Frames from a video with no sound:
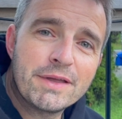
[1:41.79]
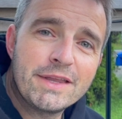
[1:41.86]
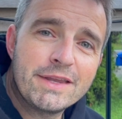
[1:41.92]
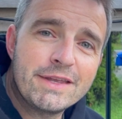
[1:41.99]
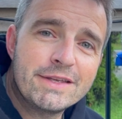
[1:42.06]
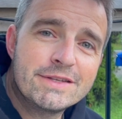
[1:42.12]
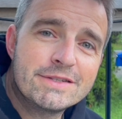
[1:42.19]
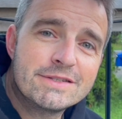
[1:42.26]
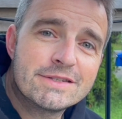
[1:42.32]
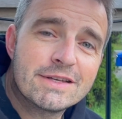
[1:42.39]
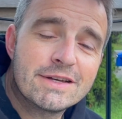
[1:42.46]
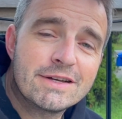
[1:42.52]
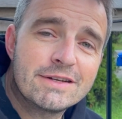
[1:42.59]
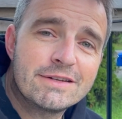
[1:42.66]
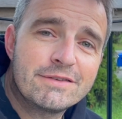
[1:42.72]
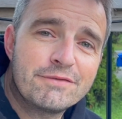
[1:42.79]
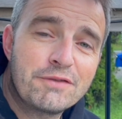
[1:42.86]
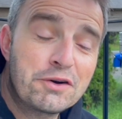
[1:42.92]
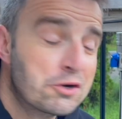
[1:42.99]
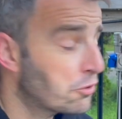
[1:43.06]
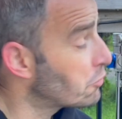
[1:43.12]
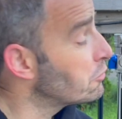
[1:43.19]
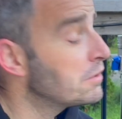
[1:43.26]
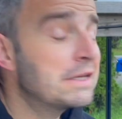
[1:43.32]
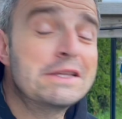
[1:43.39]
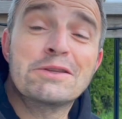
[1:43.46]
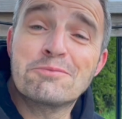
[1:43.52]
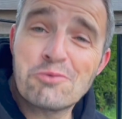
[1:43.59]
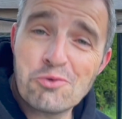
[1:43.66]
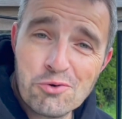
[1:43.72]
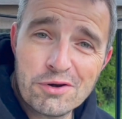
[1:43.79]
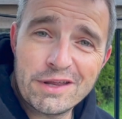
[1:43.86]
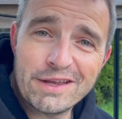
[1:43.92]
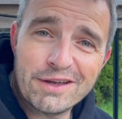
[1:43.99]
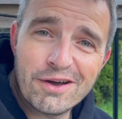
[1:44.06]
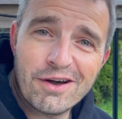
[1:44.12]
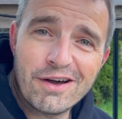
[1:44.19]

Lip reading: It is very early in the morning